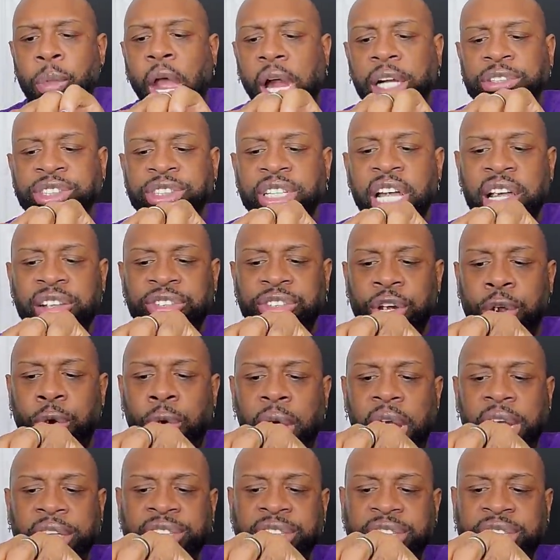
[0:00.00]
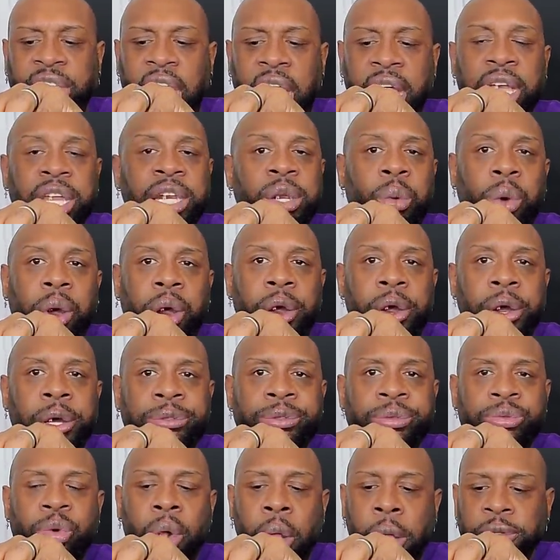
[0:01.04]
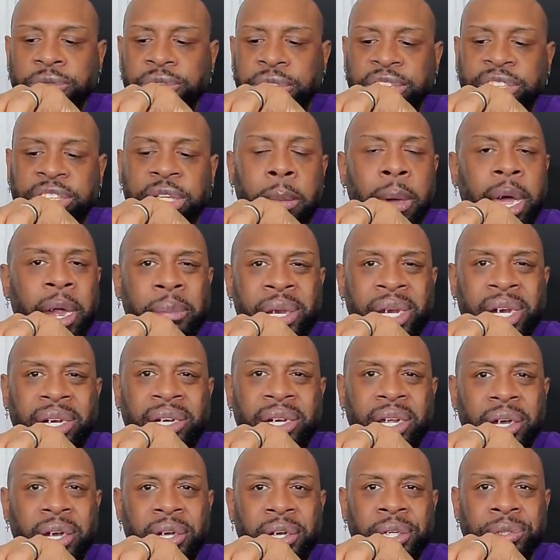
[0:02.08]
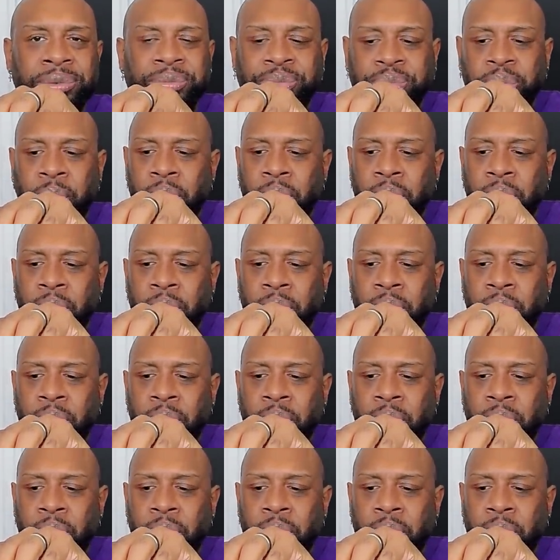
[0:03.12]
That's the craziest thing in the world for somebody to be done done.